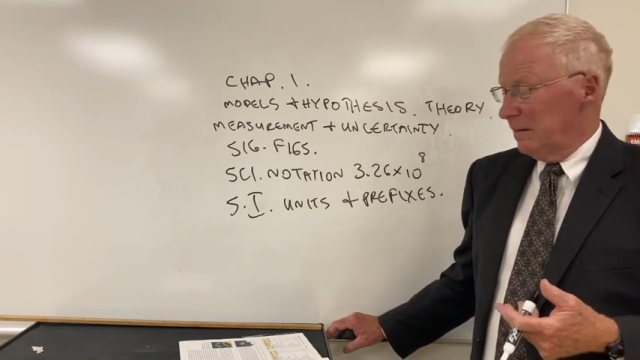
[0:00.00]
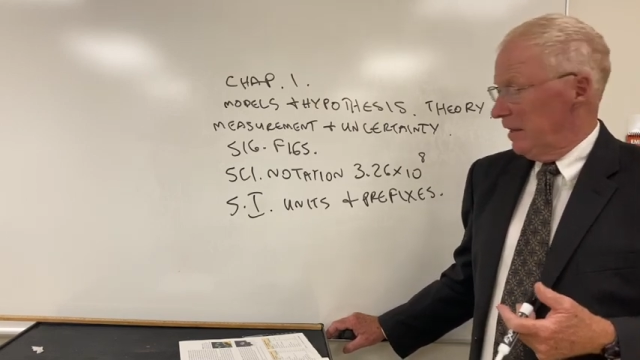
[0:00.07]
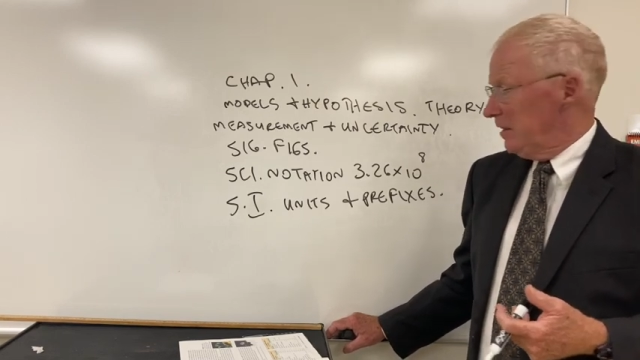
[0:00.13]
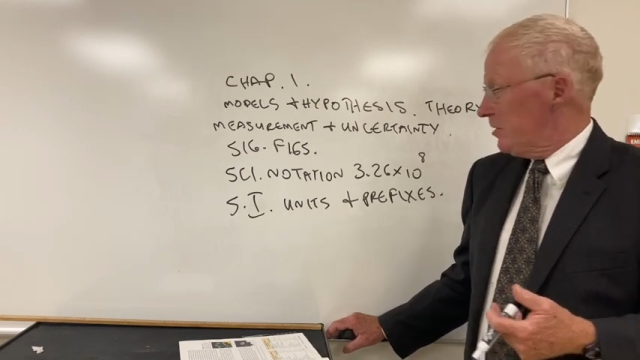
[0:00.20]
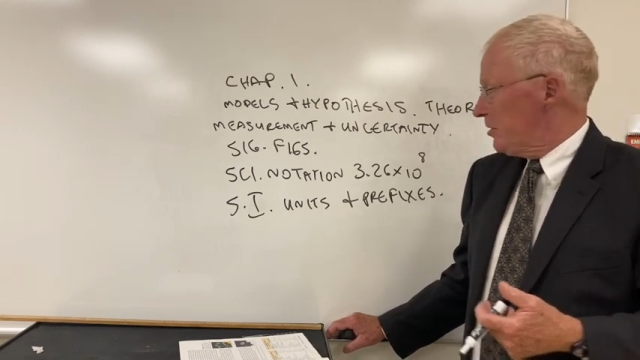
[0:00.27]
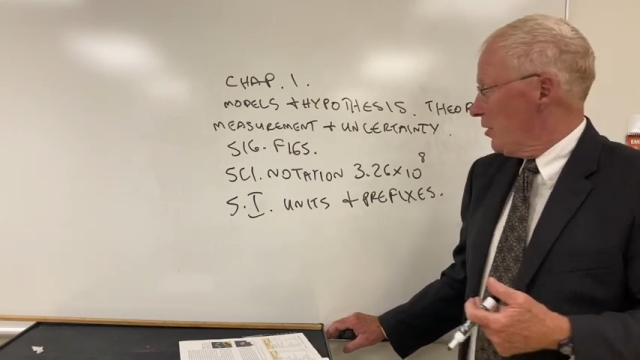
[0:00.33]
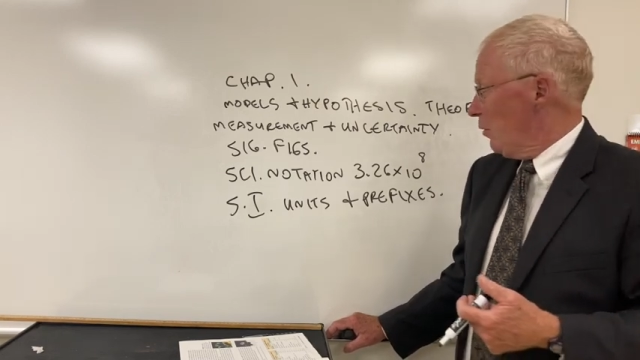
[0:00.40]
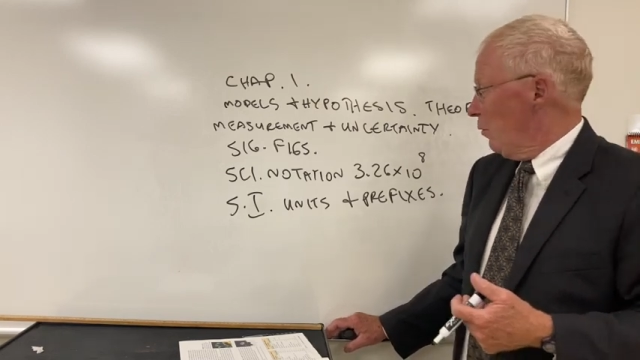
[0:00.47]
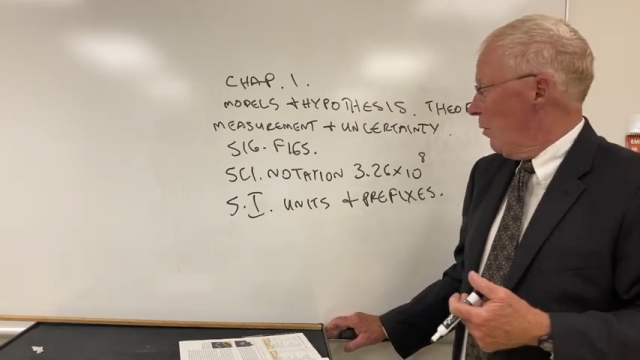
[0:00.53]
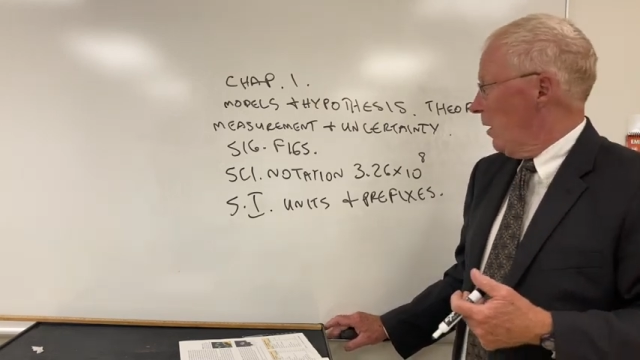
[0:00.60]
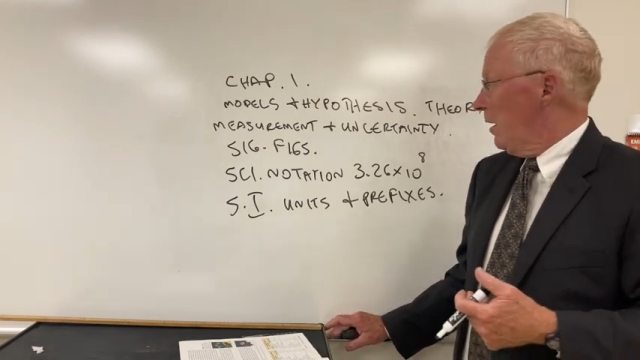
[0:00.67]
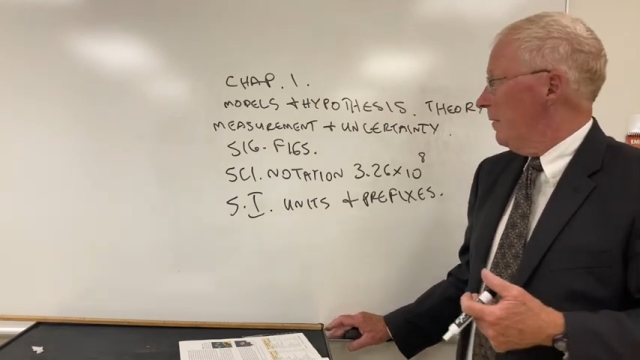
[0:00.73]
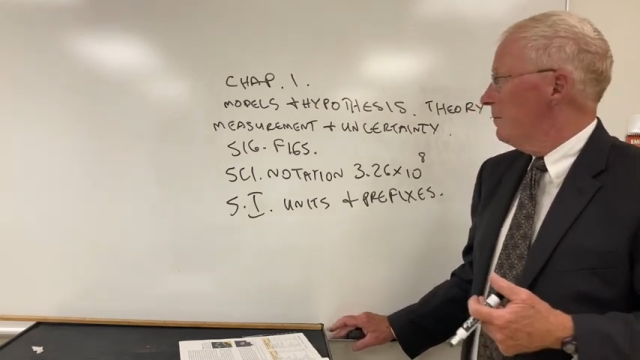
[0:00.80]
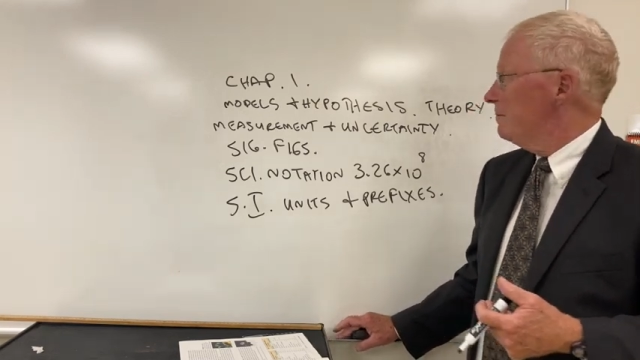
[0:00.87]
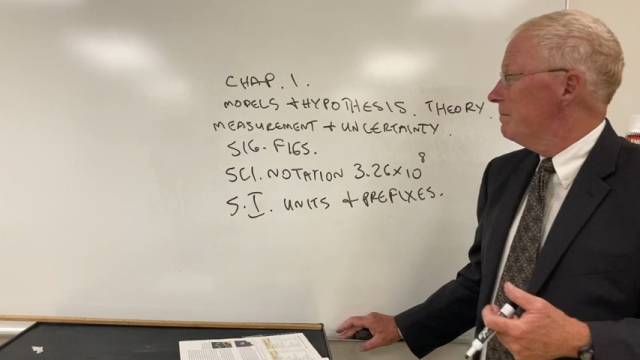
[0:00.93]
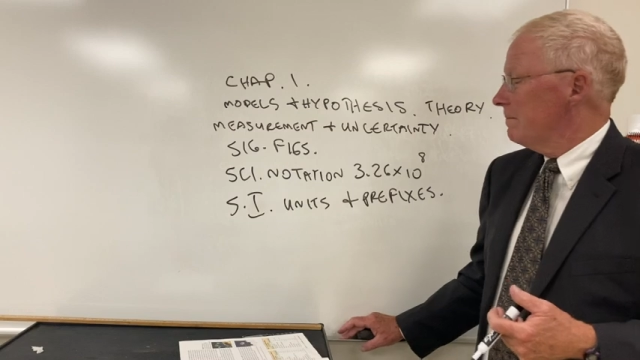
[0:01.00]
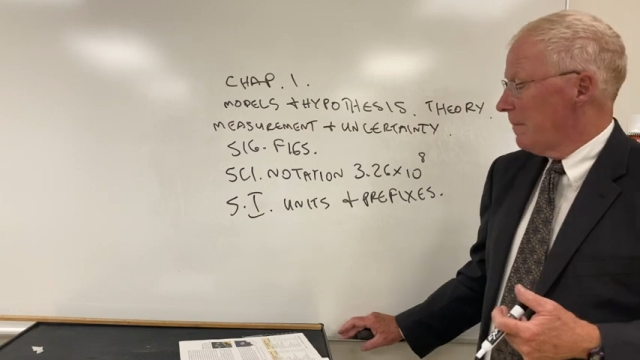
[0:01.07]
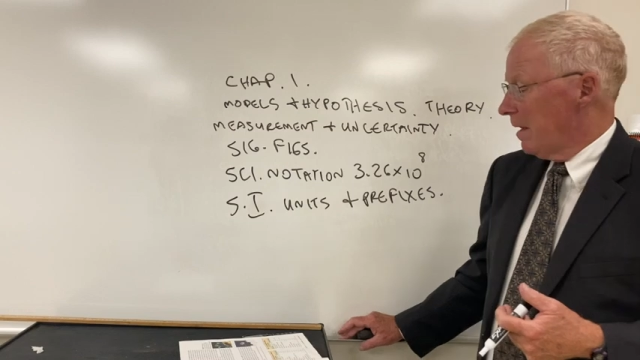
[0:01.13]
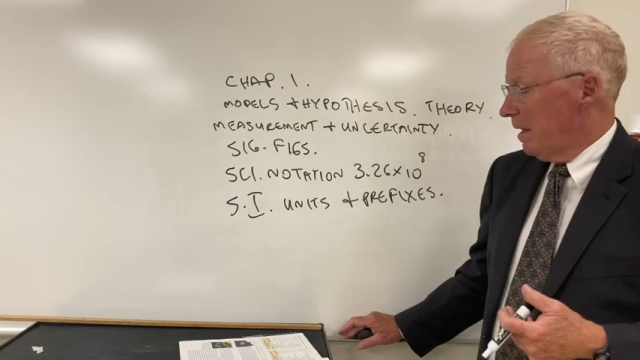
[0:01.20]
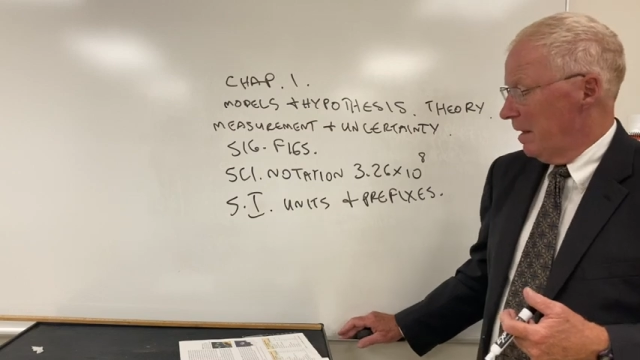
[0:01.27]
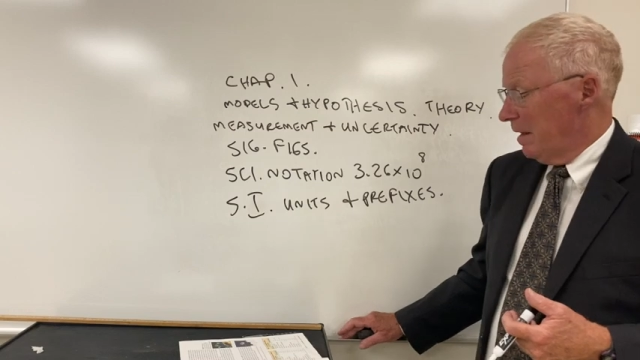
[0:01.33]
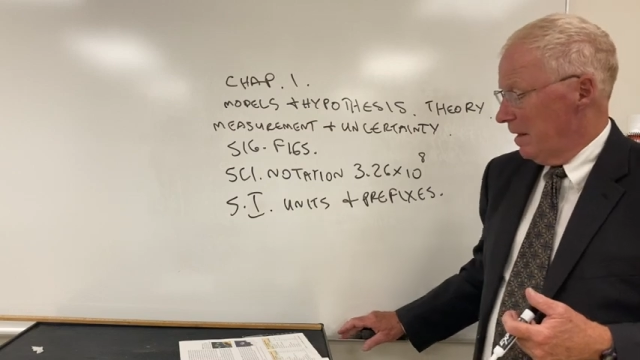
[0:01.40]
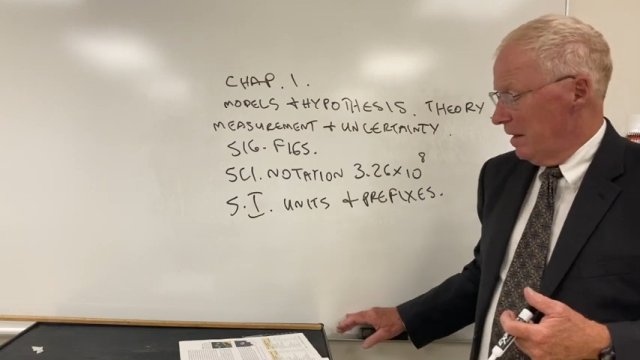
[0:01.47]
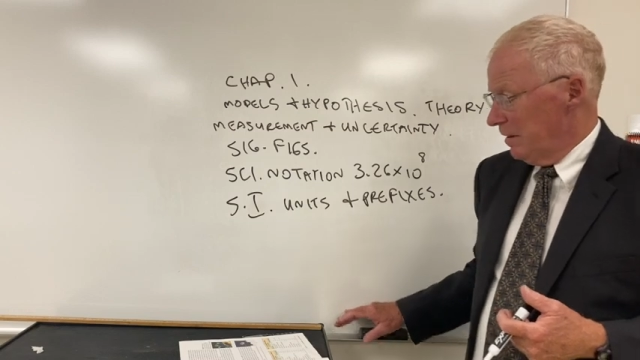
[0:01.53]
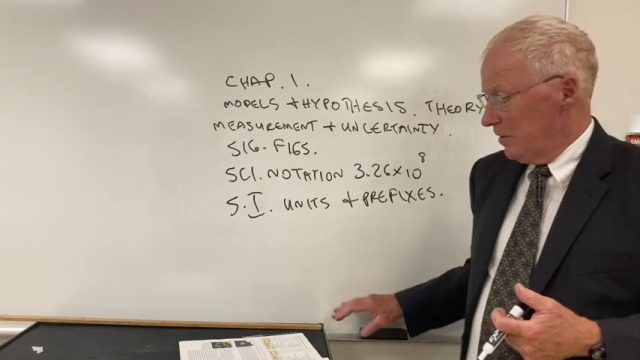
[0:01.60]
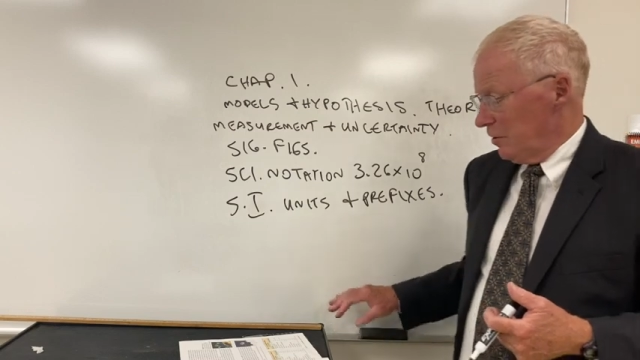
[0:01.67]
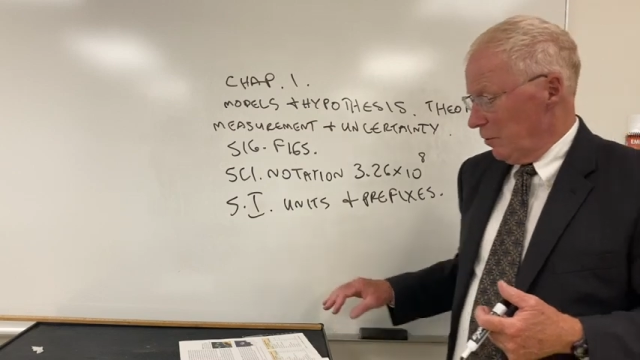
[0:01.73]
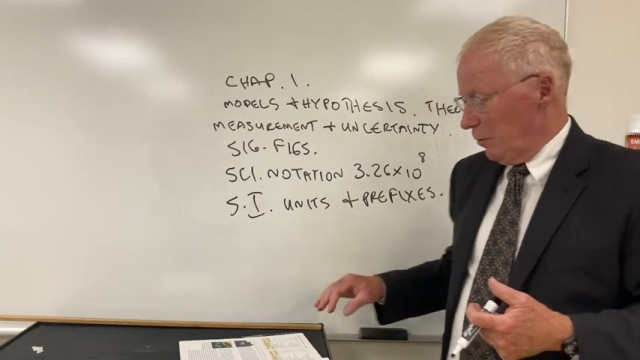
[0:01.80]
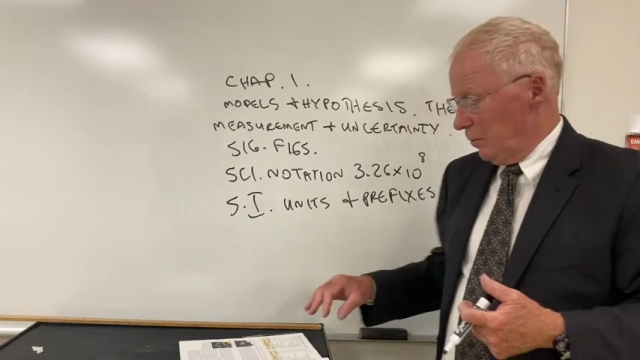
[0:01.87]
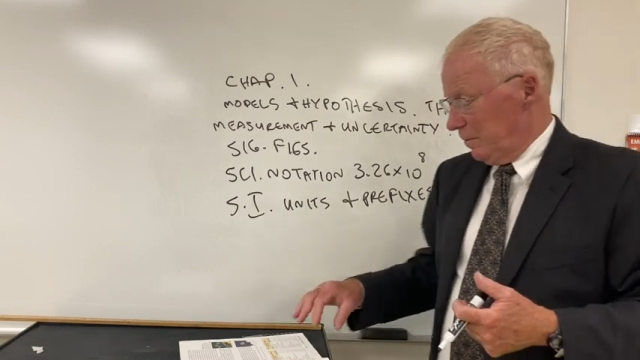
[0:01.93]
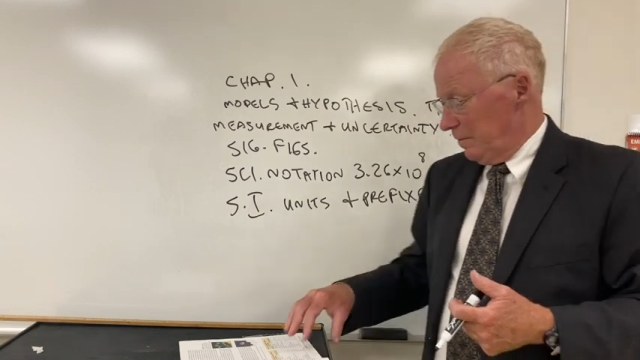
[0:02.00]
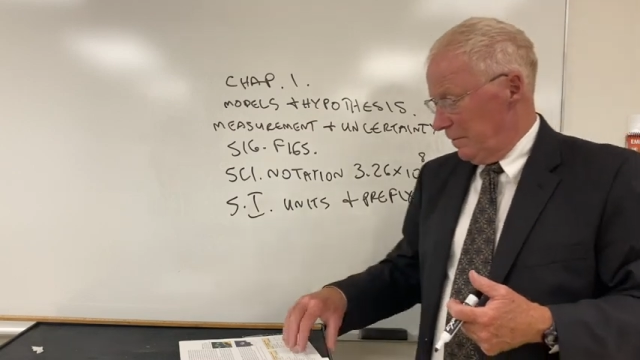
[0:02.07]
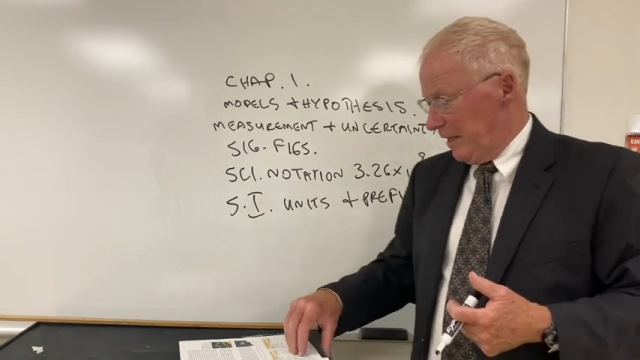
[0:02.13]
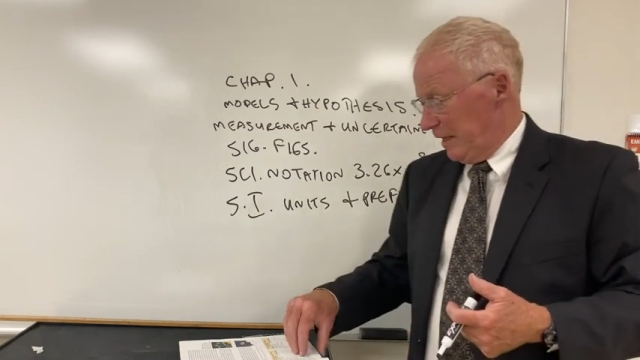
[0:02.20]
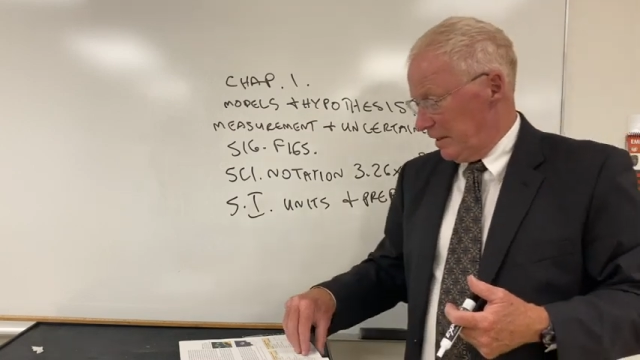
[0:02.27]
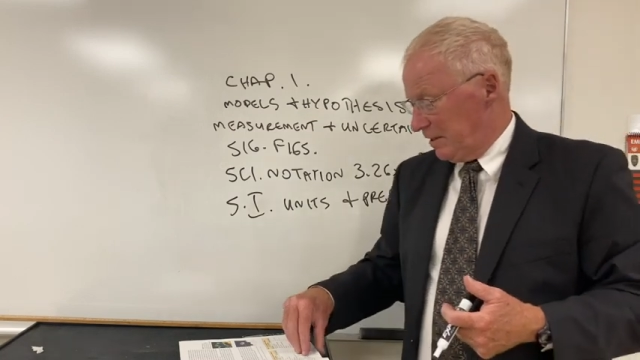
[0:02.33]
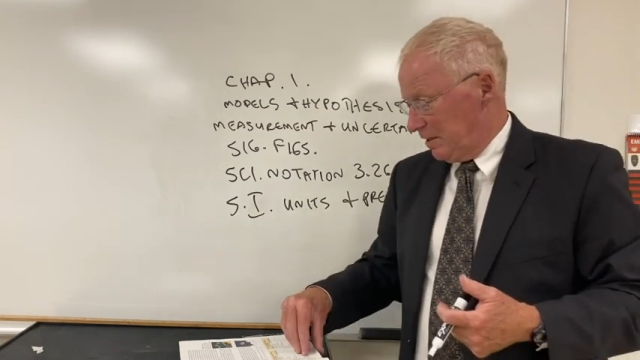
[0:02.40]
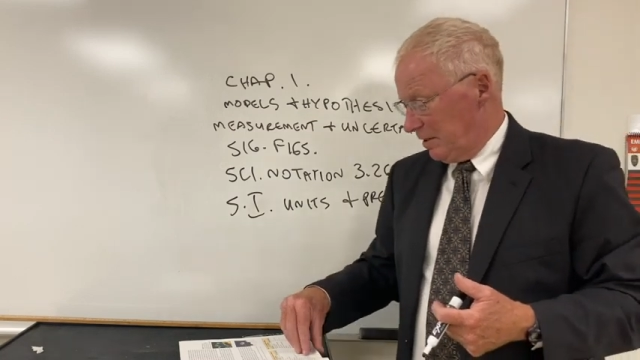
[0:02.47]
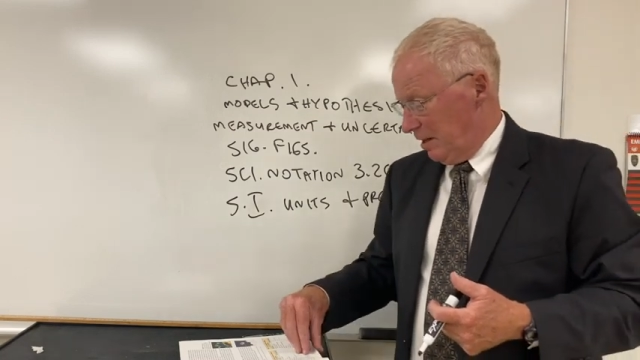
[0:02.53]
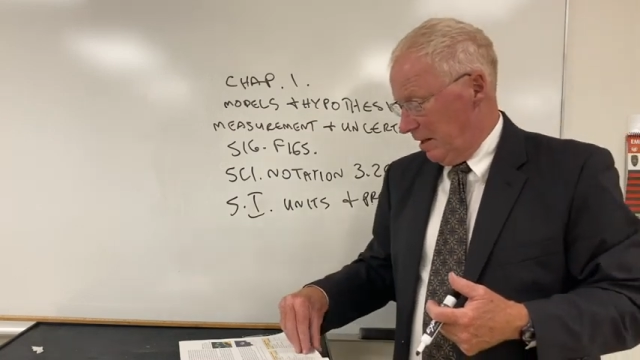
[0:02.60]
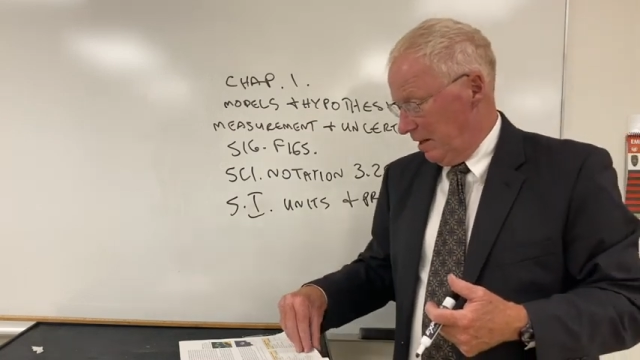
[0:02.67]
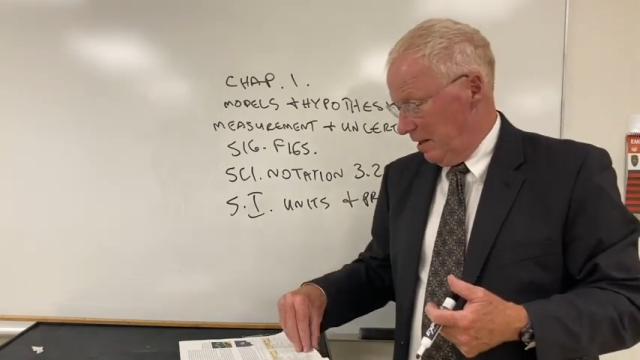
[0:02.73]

and so on. So that's